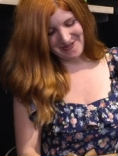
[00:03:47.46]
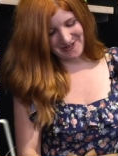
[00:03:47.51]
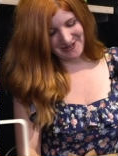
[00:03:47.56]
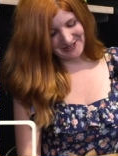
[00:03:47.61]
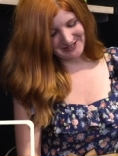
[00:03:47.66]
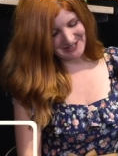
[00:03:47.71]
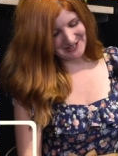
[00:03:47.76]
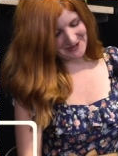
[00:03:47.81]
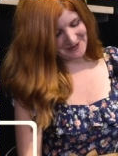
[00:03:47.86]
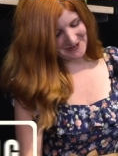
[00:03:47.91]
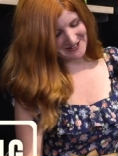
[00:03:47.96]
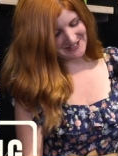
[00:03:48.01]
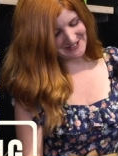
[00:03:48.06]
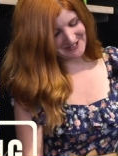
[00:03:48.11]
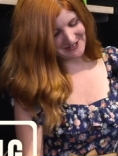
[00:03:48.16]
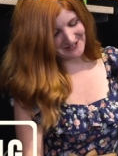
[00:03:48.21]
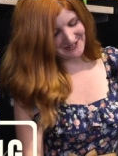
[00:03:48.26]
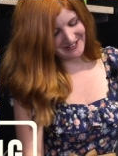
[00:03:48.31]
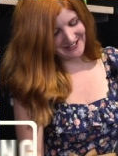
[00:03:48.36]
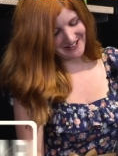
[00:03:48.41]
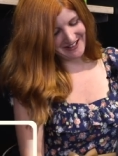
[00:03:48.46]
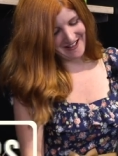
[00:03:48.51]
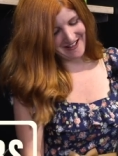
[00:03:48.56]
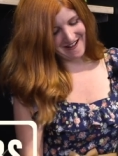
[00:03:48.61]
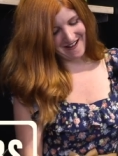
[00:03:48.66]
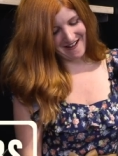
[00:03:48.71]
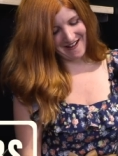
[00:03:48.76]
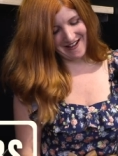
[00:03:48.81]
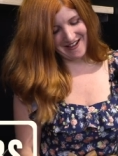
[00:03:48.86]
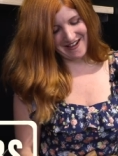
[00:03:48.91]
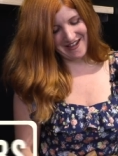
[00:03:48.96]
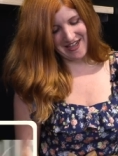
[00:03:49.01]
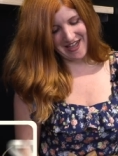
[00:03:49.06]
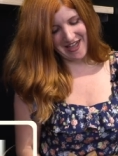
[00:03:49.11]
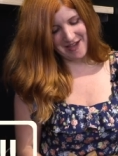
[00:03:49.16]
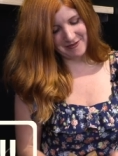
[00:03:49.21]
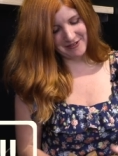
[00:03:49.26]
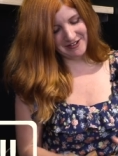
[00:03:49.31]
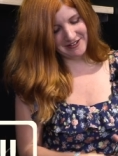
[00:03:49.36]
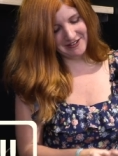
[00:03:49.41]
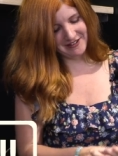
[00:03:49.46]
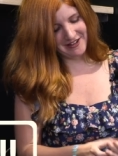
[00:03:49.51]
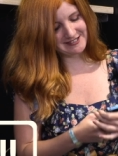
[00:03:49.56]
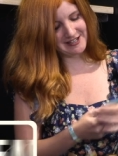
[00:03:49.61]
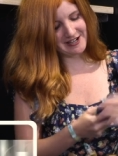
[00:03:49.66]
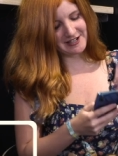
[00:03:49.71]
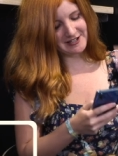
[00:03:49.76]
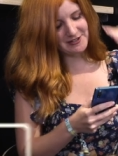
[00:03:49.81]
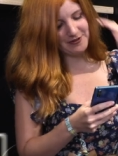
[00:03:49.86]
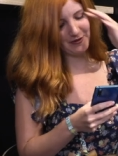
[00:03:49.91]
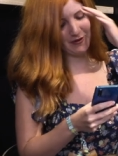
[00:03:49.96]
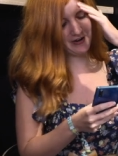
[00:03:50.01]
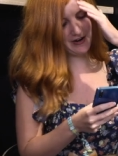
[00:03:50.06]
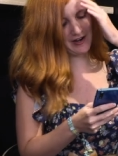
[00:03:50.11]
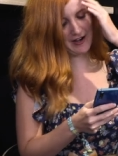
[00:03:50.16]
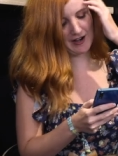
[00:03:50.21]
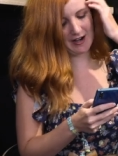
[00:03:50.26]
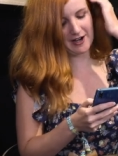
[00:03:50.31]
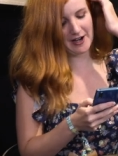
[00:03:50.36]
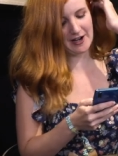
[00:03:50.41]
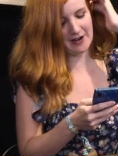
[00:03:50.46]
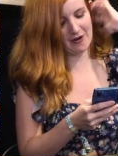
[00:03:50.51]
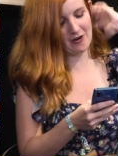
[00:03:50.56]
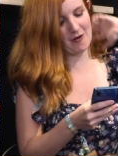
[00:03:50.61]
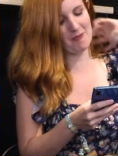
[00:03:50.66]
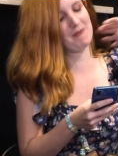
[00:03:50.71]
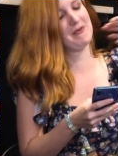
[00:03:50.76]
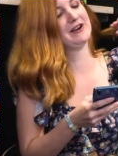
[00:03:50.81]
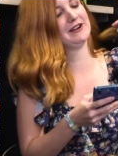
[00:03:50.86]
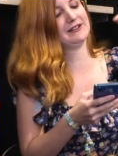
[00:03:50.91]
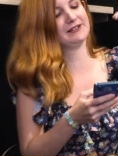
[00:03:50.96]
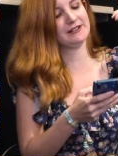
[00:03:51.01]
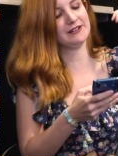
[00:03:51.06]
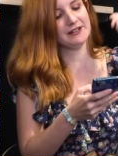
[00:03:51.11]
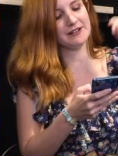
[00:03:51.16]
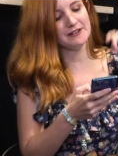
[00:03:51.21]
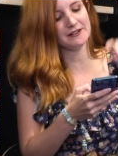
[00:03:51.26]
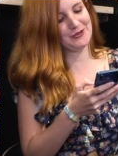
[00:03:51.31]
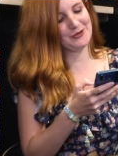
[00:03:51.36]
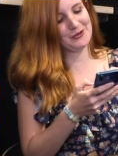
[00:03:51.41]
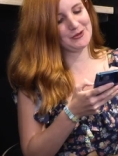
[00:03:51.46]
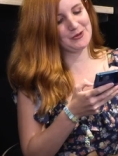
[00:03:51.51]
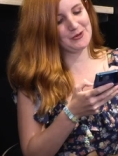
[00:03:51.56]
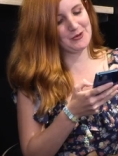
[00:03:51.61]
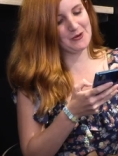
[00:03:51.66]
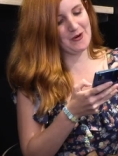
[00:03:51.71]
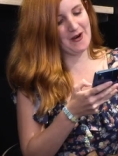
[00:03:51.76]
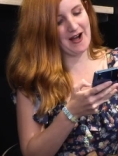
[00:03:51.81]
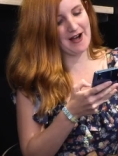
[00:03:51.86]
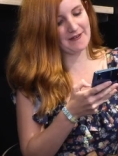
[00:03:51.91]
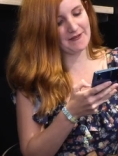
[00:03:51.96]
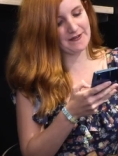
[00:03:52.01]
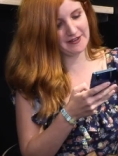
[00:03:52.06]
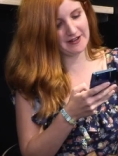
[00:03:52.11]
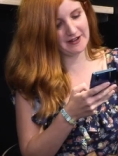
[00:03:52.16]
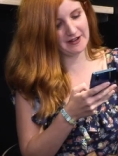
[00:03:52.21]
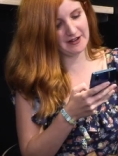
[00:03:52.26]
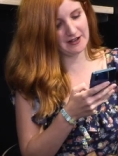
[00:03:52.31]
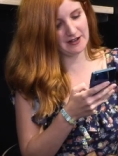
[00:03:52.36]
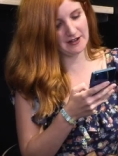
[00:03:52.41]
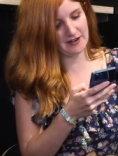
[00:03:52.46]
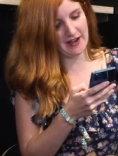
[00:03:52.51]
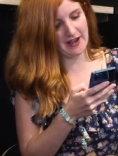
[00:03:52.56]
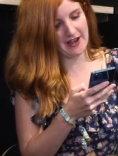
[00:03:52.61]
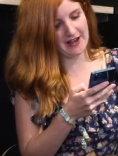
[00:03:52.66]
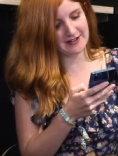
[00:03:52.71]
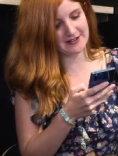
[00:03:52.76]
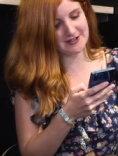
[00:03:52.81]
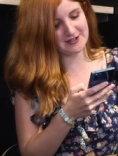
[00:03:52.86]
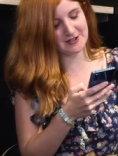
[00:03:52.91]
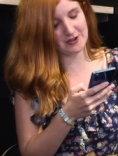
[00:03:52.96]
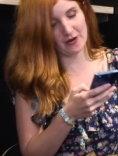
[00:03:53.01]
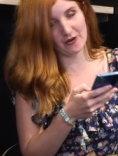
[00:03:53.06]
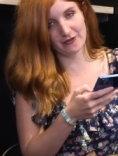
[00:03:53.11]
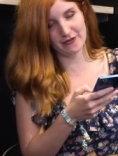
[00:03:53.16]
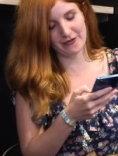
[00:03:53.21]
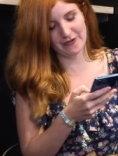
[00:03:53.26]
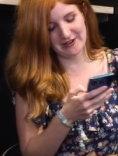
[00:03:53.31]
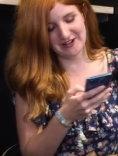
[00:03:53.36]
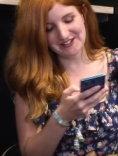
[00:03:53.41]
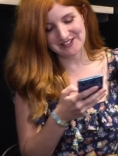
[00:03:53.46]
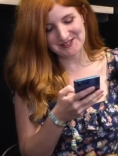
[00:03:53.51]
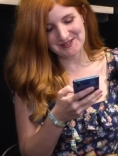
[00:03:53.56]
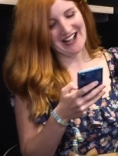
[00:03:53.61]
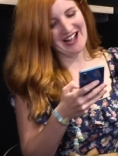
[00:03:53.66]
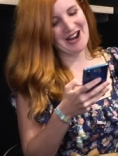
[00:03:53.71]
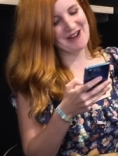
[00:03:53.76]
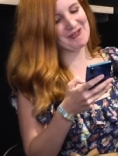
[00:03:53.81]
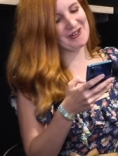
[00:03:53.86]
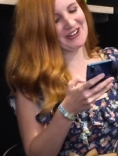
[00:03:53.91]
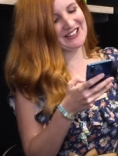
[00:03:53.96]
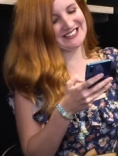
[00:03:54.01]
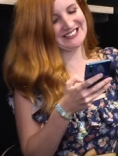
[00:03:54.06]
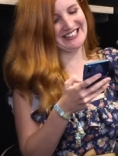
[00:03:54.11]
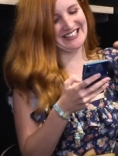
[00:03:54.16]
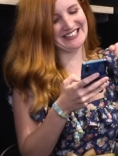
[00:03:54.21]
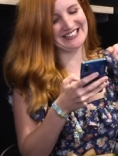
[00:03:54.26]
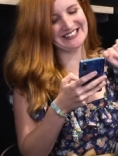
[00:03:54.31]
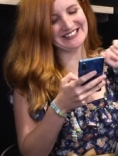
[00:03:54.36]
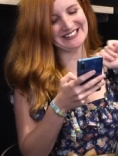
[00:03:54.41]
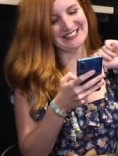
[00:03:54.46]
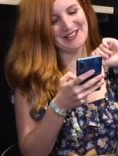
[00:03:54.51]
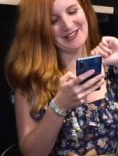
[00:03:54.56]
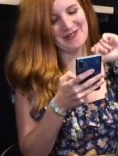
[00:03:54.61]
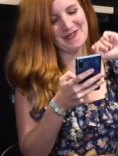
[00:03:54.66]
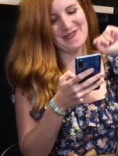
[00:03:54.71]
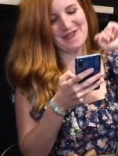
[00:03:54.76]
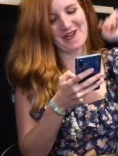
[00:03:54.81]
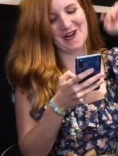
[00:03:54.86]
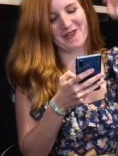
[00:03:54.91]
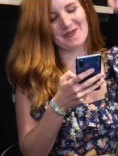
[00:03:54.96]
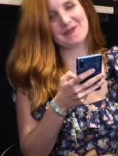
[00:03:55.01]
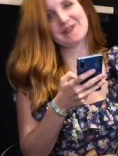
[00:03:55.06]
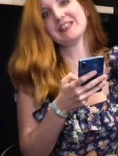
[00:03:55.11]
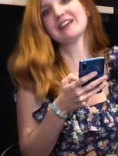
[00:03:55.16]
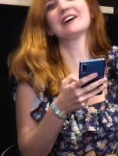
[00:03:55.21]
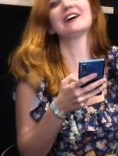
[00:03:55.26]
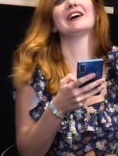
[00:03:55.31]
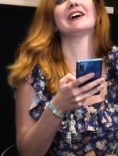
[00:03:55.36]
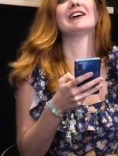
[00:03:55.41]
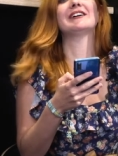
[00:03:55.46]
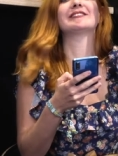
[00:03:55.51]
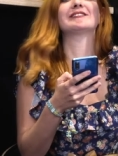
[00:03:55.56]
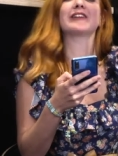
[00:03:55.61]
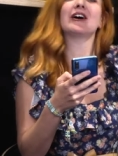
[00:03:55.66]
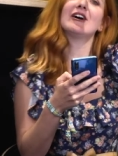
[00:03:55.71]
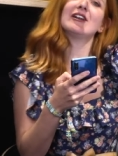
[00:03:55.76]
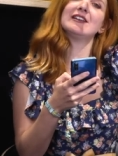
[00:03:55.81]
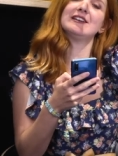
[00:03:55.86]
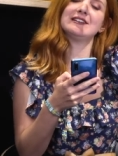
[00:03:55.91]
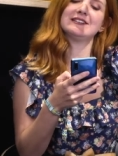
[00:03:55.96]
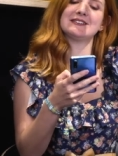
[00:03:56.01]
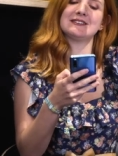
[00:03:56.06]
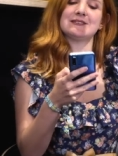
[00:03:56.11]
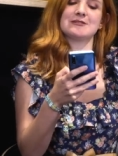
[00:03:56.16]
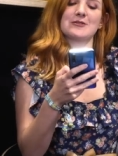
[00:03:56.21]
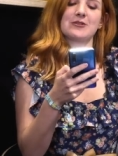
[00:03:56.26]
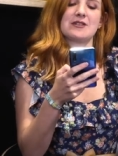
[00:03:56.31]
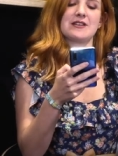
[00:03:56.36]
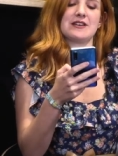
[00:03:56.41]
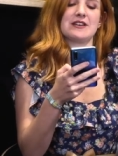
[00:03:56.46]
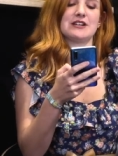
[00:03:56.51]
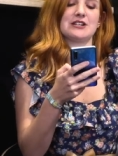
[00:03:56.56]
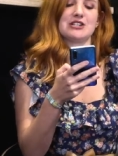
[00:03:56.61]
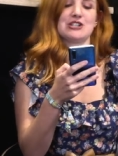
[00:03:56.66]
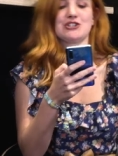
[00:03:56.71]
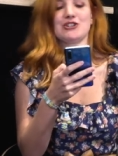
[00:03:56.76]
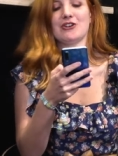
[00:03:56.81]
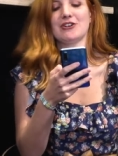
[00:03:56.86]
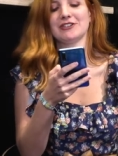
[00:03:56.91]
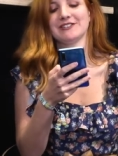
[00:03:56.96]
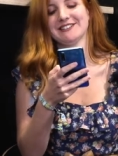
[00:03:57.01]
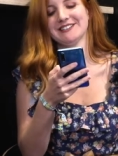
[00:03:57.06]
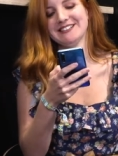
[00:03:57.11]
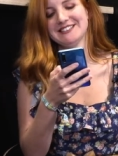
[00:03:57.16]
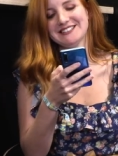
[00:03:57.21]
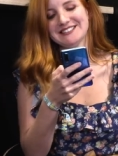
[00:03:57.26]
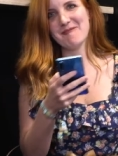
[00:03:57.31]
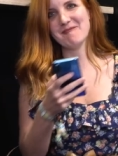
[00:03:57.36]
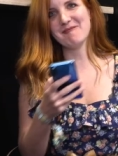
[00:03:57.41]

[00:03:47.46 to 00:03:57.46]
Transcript: For this question, I even searched for a converter to have the heights on feet. I'm gonna say it from the tallest to the shortest.